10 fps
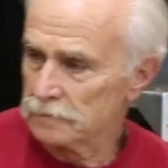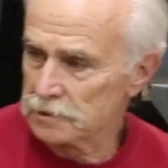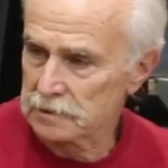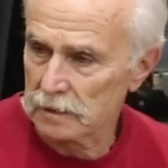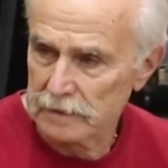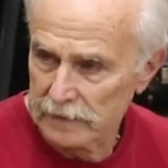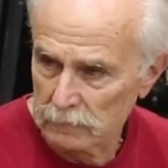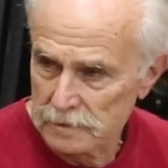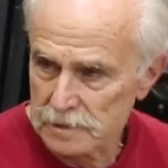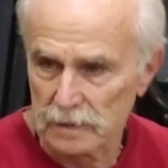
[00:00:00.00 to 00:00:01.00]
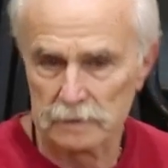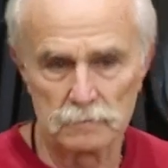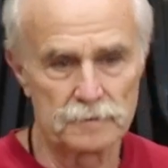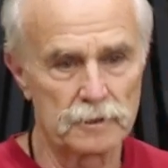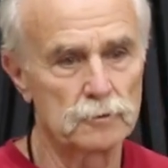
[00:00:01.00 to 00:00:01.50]
study that was
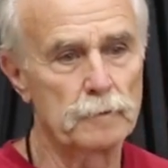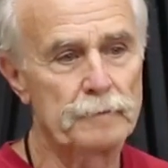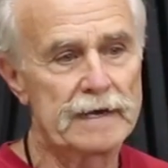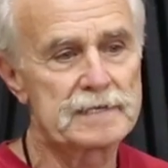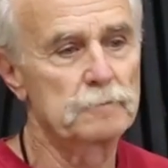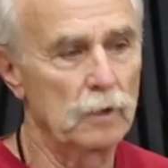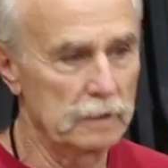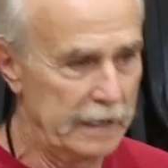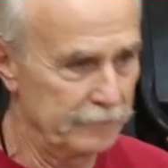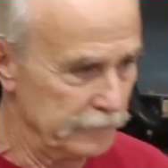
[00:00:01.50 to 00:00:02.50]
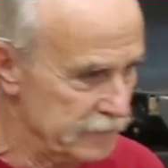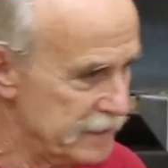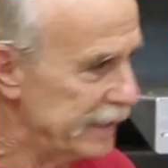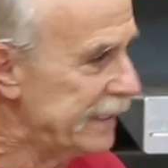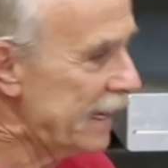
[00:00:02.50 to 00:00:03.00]
done with a group of basketball
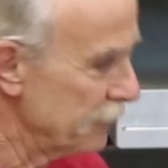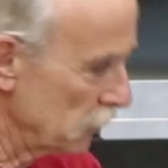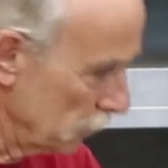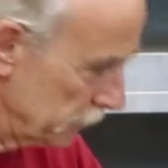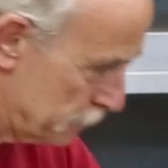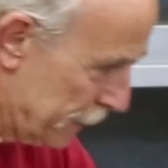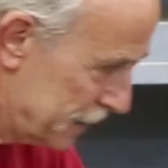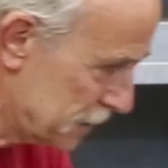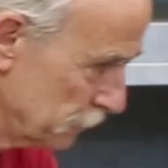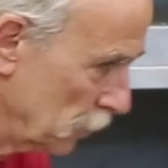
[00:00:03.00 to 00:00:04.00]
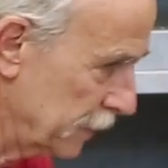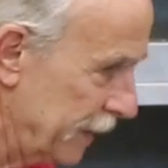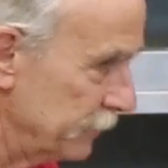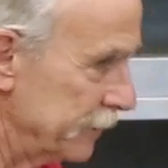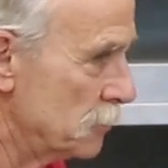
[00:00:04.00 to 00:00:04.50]
athletes, and they gathered all these basketball
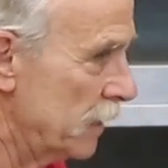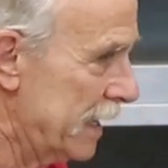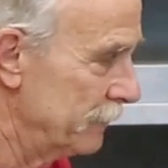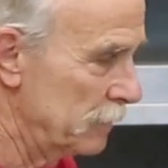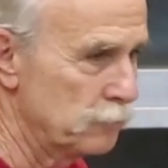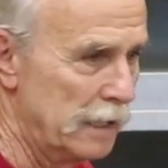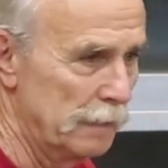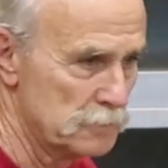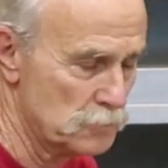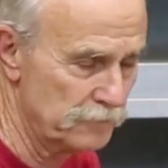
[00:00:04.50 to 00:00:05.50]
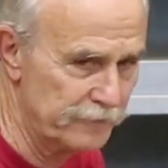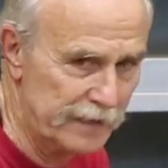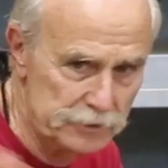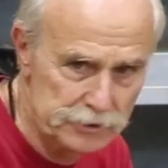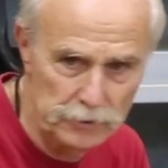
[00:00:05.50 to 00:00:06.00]
athletes who were having problems with
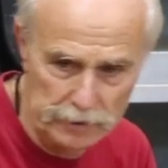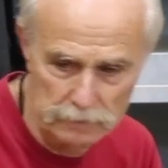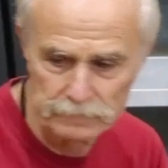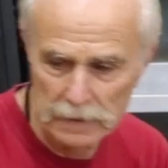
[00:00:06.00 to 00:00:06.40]
foul shooting.